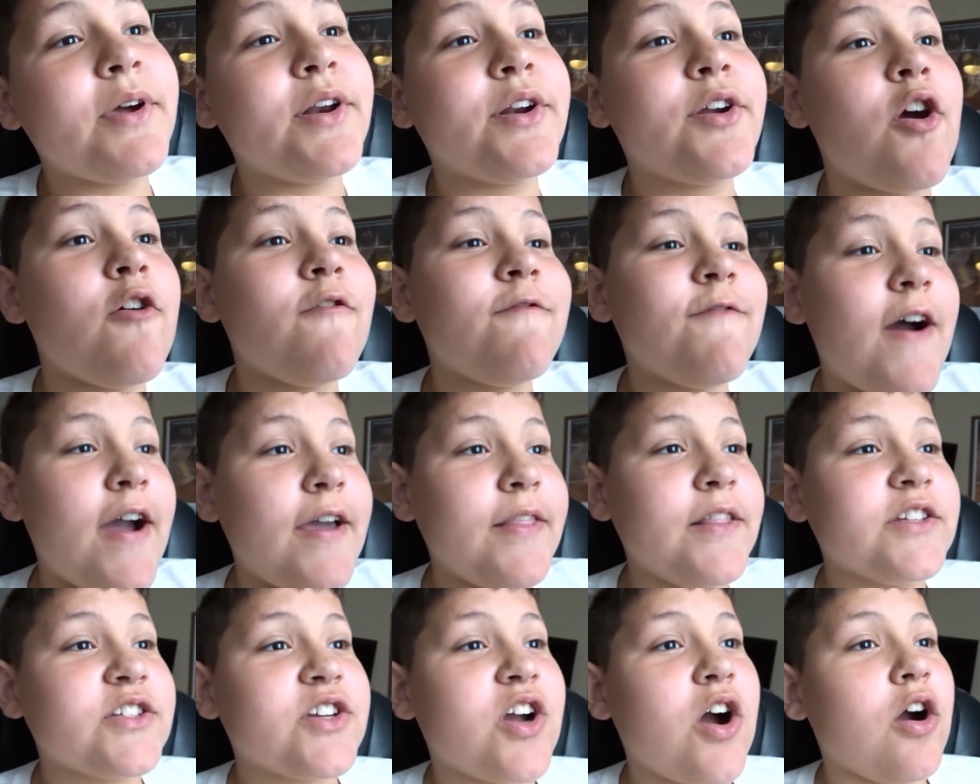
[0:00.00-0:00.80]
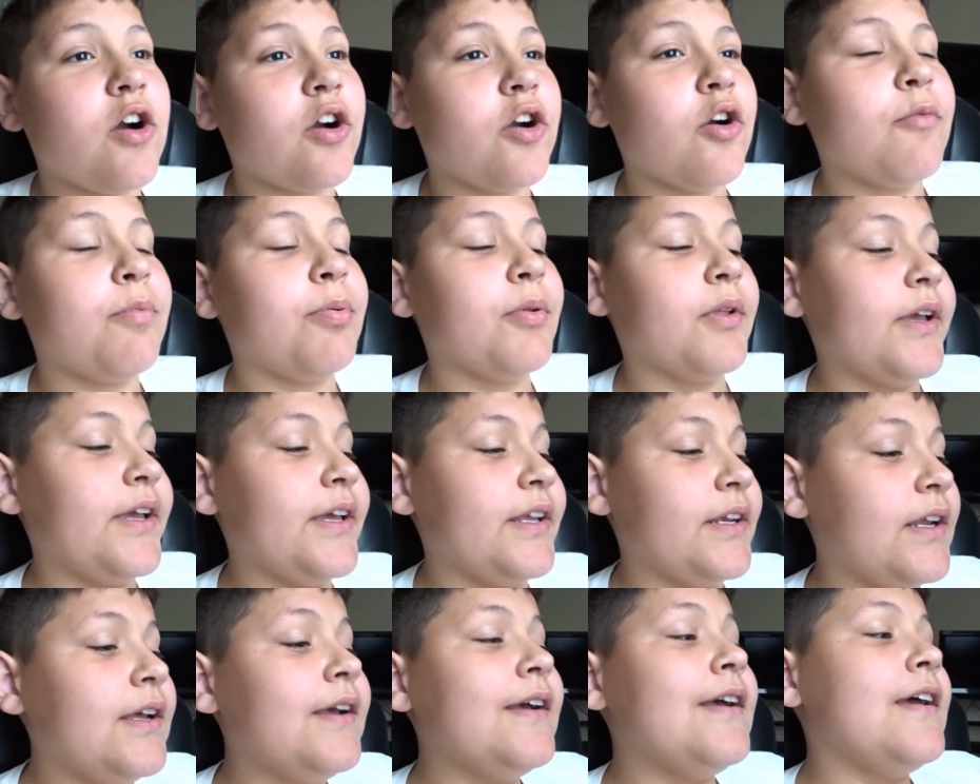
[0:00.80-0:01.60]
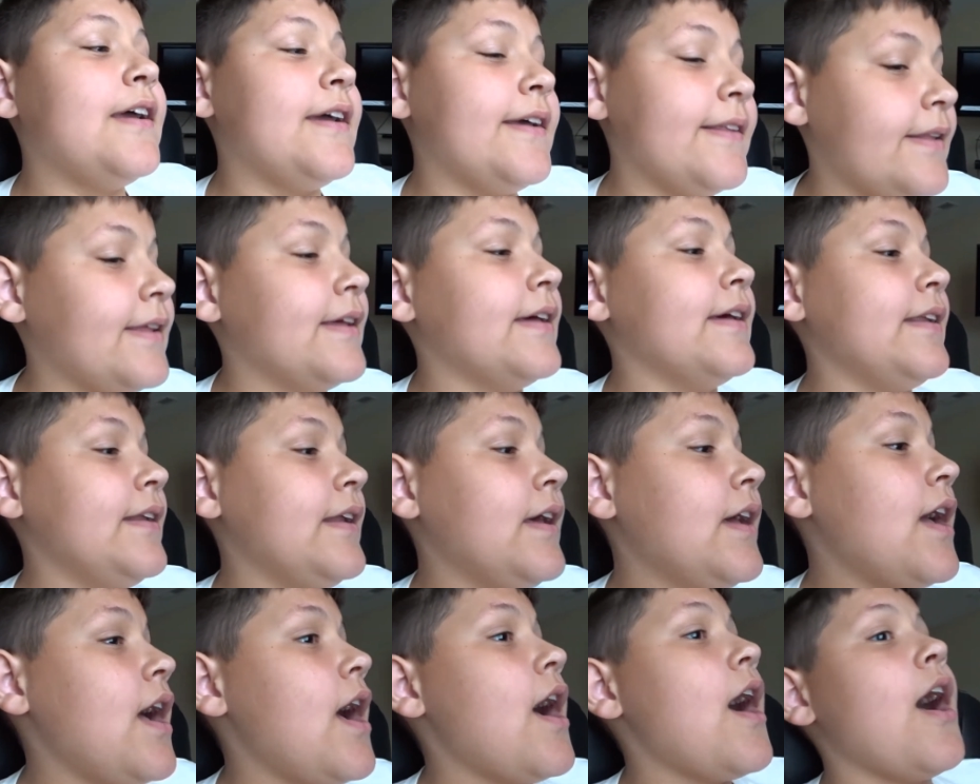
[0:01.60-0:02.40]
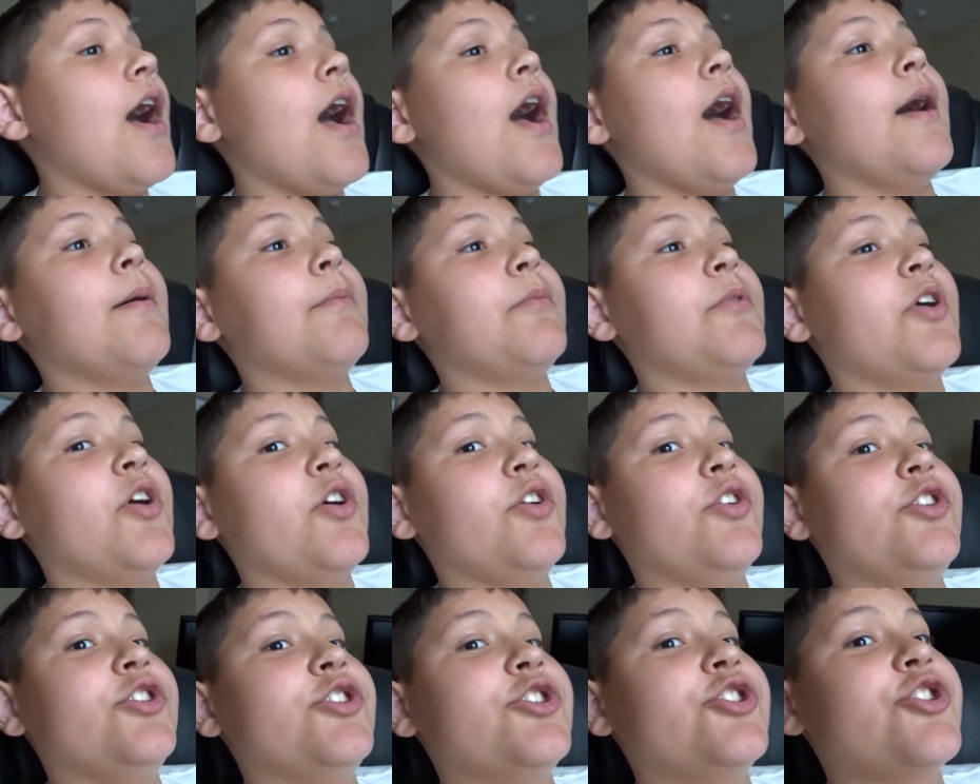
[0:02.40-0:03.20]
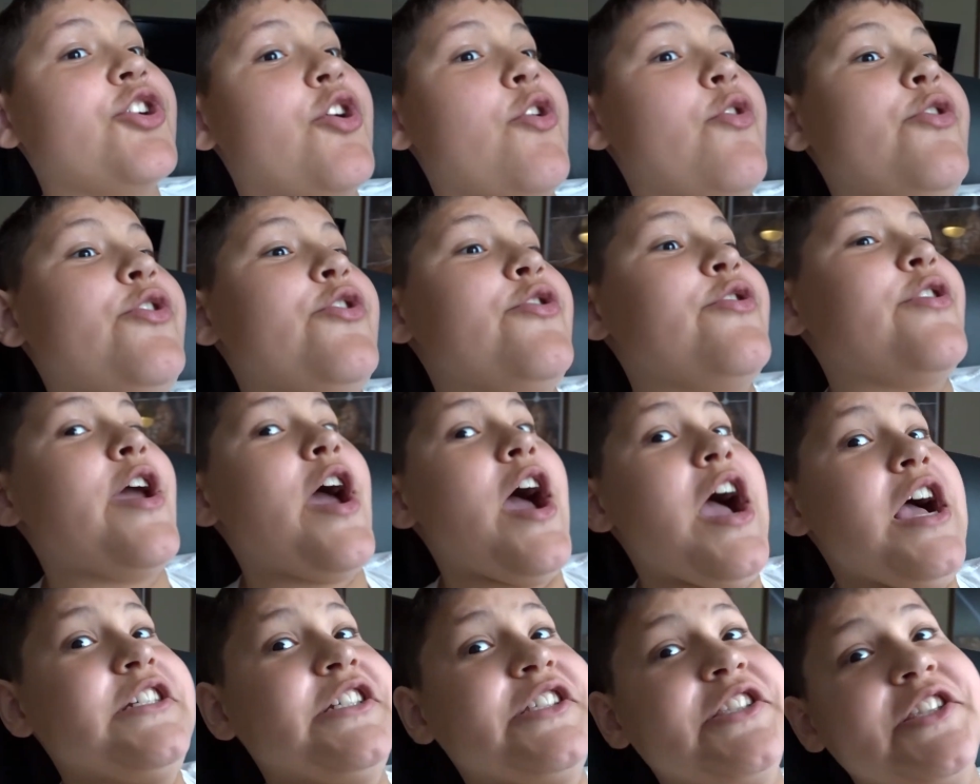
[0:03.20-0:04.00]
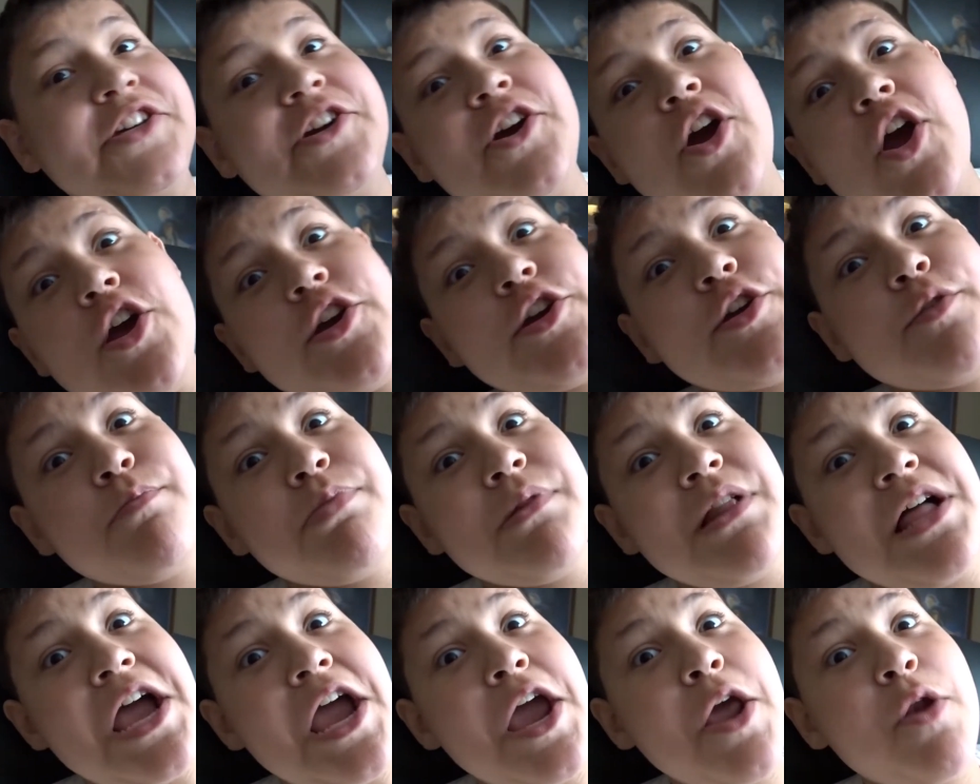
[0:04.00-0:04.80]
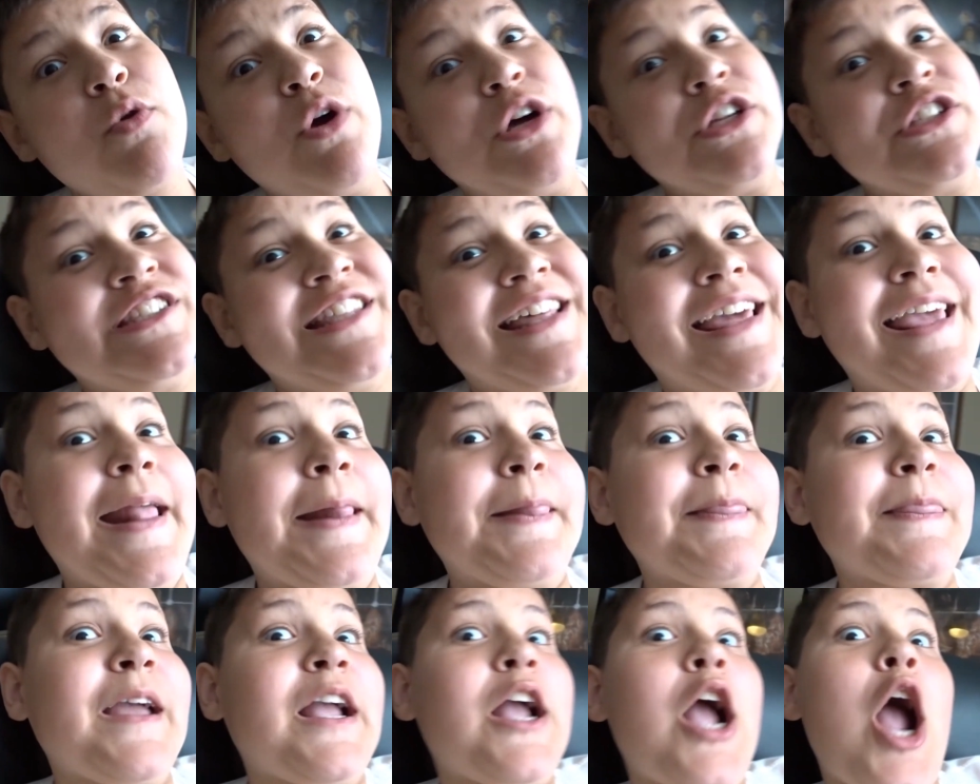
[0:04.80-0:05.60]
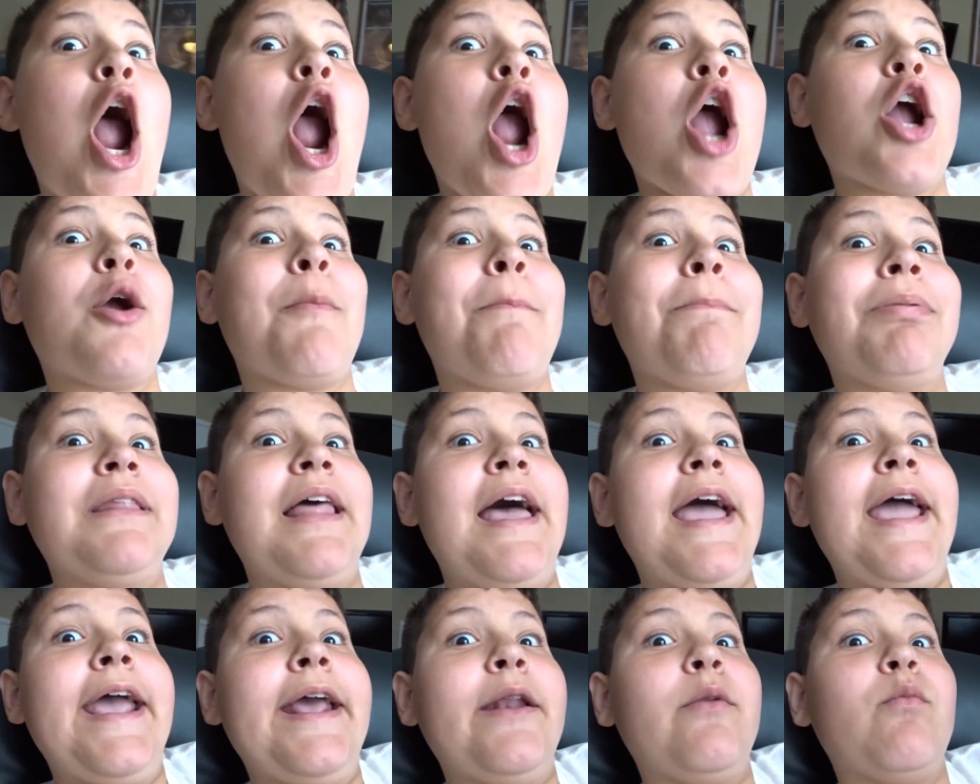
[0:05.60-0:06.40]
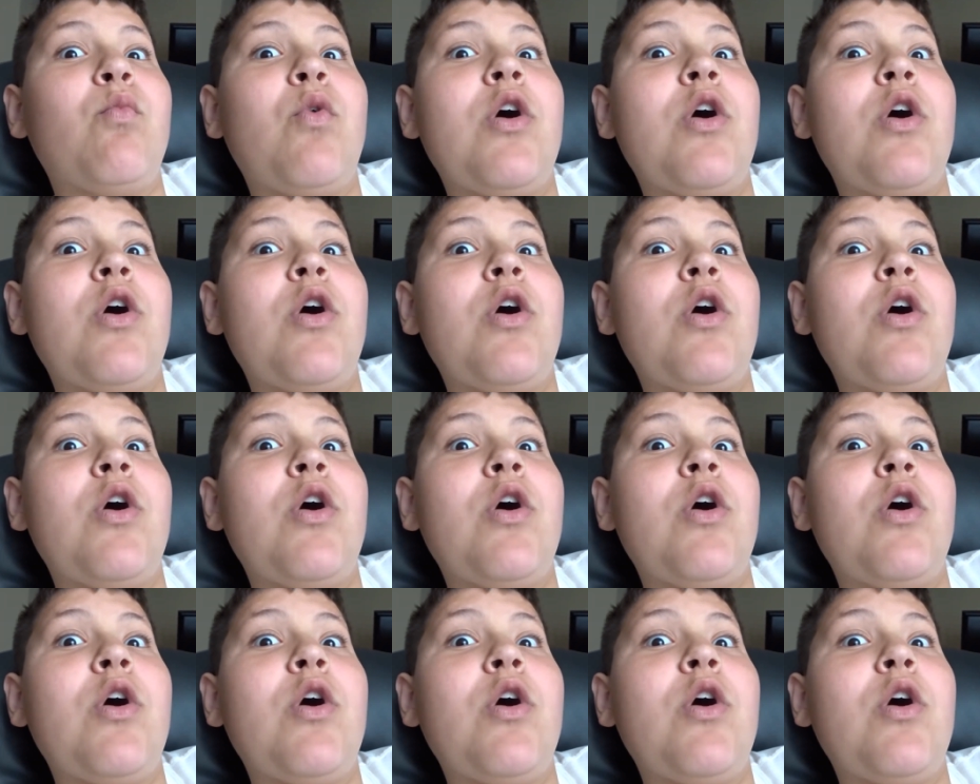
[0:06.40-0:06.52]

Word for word: gonna go find this cargo plane and then I'm gonna show you guys the cargo plane. Once I get the cargo plane,